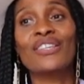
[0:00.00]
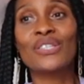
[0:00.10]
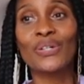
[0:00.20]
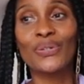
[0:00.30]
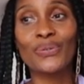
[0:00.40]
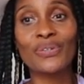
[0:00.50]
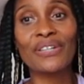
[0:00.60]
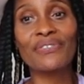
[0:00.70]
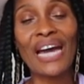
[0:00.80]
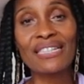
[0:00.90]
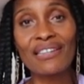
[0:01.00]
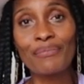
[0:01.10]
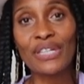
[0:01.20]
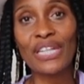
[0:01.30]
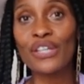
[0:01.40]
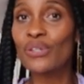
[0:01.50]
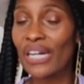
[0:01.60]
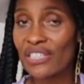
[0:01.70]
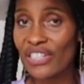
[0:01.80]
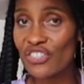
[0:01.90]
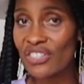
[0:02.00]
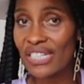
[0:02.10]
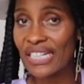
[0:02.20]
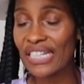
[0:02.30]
so if that's something that you guys are interested in